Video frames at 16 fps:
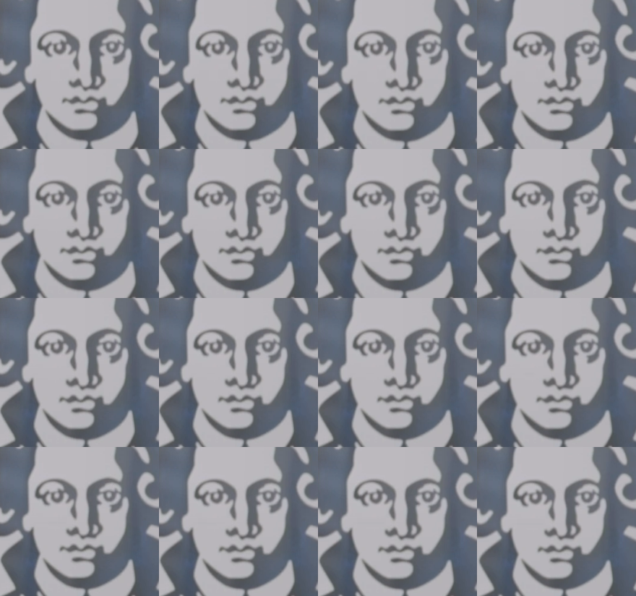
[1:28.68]

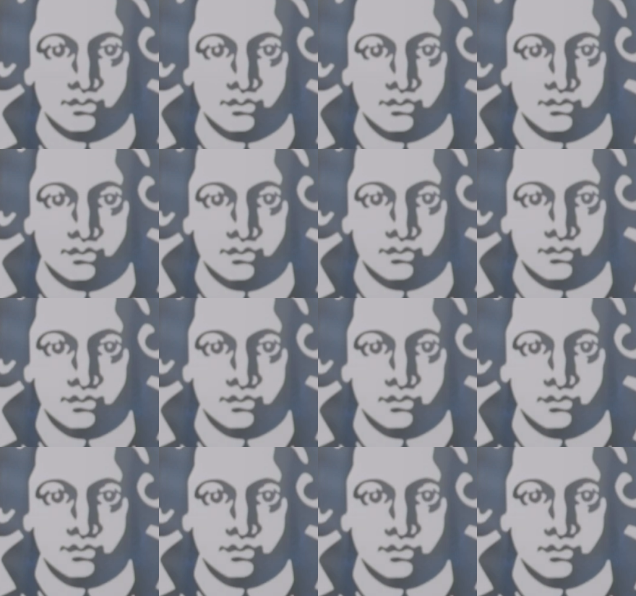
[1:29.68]

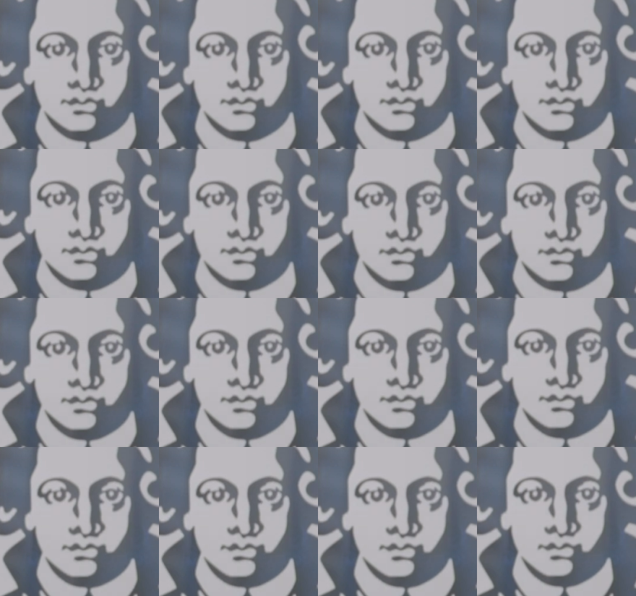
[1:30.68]

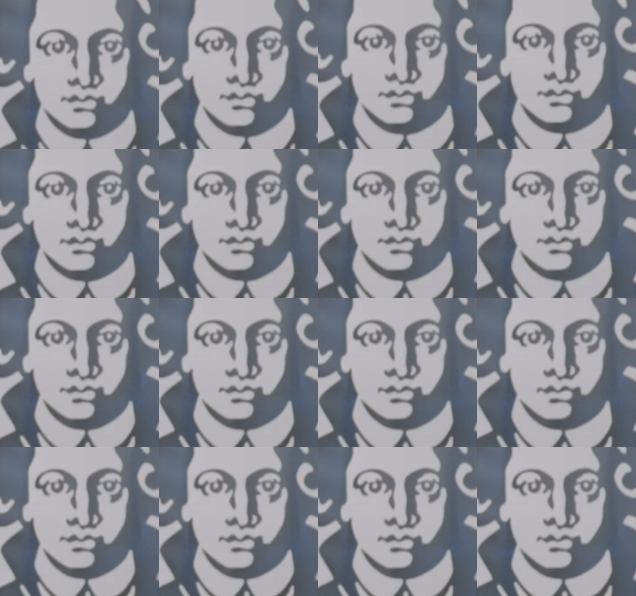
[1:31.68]
[no speech]